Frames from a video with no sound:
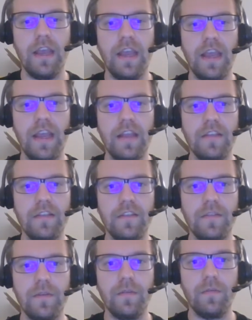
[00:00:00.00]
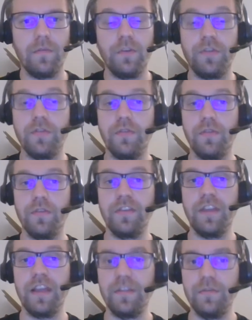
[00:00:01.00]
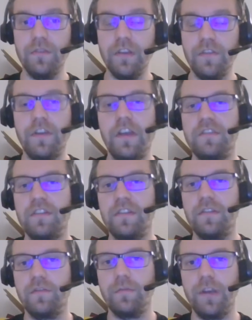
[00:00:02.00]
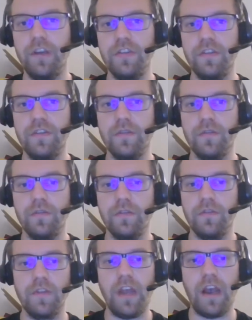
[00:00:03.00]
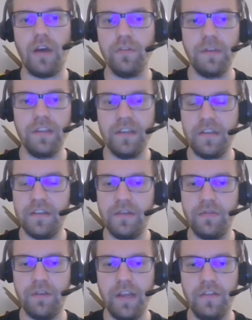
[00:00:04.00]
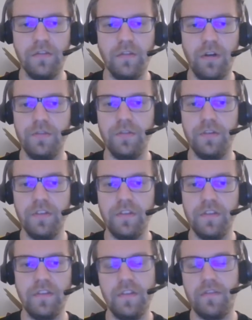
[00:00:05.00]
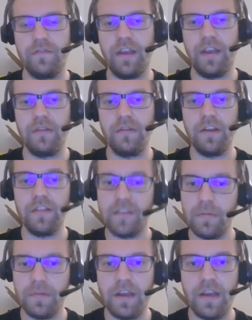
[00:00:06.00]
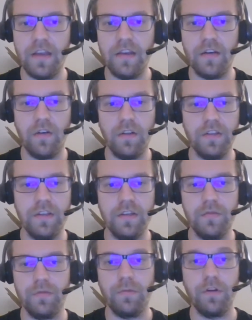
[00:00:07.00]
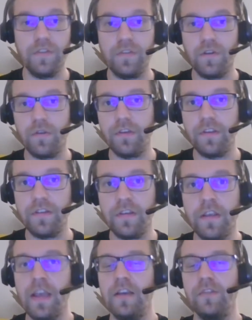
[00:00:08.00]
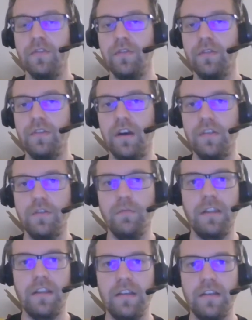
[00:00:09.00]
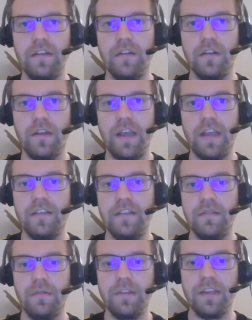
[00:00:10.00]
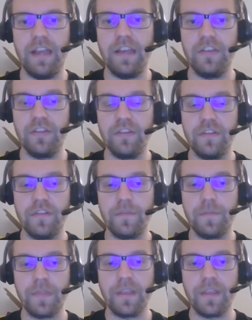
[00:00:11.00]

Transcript: And what you could then do if you have these informations, you could automatically create on all your instances via the REST API all the repositories. You could automatically uh, add the replications.